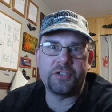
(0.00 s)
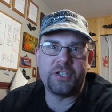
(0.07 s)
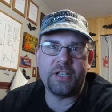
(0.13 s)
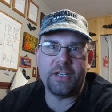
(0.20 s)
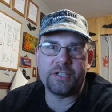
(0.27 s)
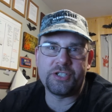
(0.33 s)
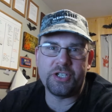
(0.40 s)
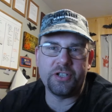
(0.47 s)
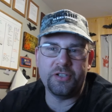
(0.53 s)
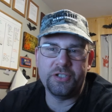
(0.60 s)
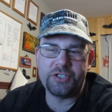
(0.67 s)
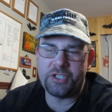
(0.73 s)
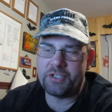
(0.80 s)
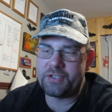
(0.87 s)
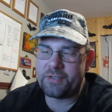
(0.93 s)
She gets, she,
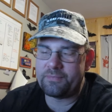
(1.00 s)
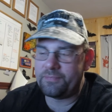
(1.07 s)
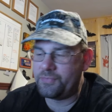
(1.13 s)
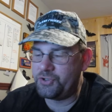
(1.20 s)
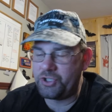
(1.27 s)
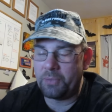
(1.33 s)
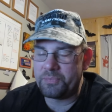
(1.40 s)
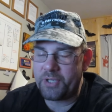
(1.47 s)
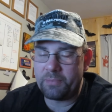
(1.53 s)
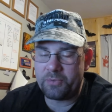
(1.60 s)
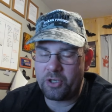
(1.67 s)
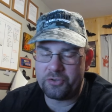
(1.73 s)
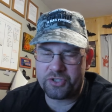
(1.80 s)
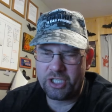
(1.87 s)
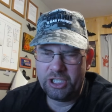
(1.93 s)
she's jumps up
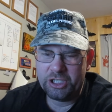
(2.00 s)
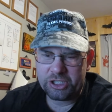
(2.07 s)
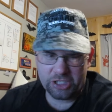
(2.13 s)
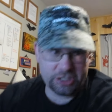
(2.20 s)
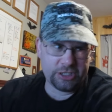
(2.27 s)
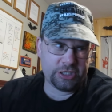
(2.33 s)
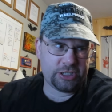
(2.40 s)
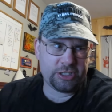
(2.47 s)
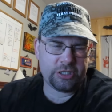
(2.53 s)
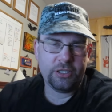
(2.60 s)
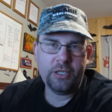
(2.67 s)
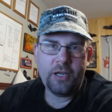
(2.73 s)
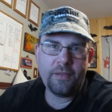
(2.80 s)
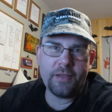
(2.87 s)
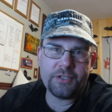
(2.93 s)
and goes, grrr,
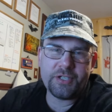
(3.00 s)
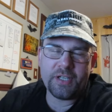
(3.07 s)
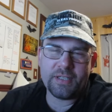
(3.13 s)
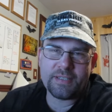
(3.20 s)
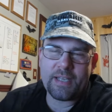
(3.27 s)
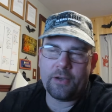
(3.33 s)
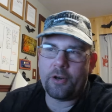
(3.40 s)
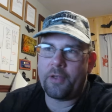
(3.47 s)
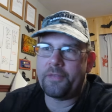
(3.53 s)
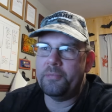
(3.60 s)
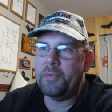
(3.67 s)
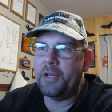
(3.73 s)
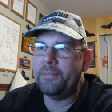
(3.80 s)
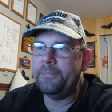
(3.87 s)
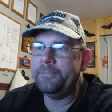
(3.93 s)
and then she gets down off the
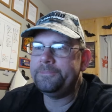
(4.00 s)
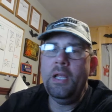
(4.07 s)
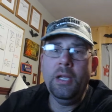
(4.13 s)
bed.